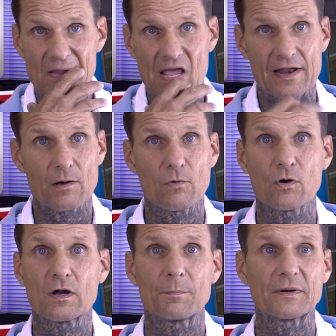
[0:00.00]
And I
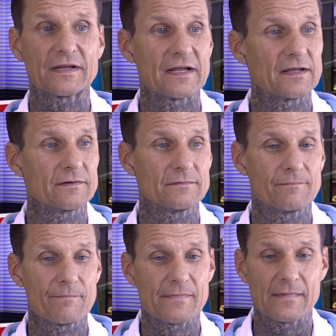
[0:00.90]
woke up again,
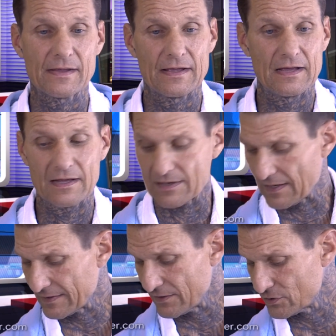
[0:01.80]
and
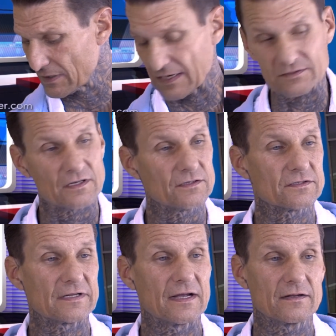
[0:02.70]
I need you guys to
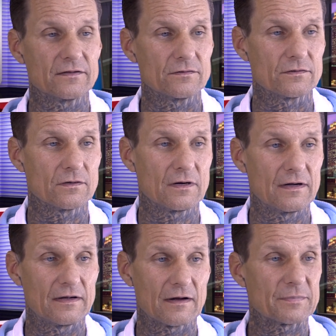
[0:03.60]
understand that, you know,
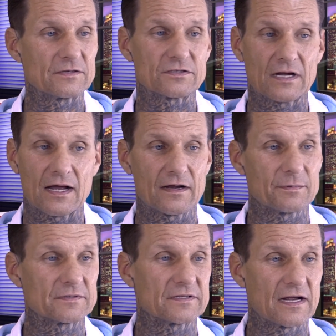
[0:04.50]
I've been shot,
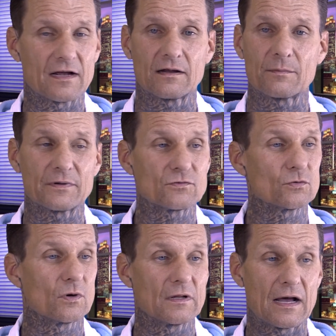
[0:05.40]
I've been stabbed, I've been
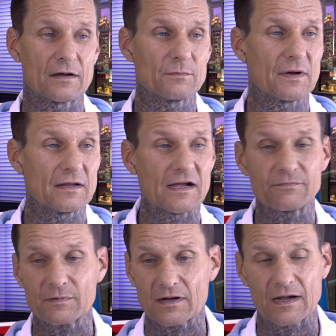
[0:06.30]
through a lot in my life,
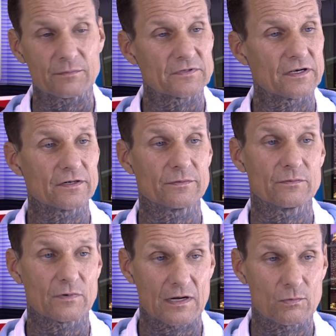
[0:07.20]
but I'm telling you,
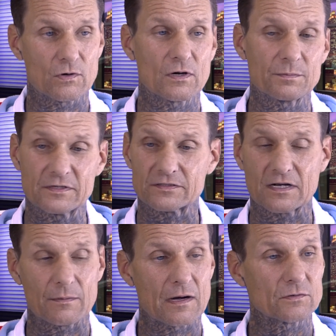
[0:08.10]
when I woke up this
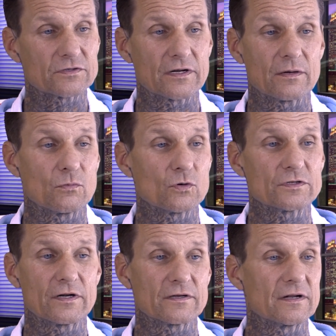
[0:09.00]
time, I was scared, more
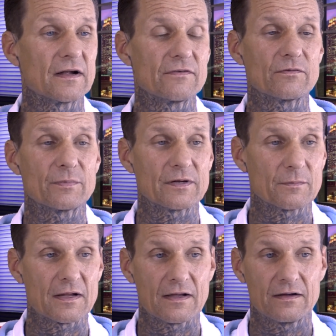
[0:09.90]
scared than I've ever been in
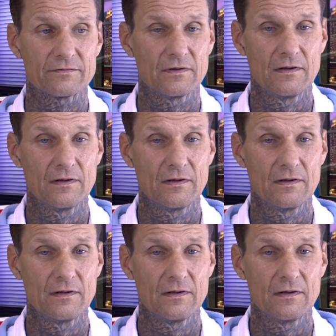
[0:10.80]
my life.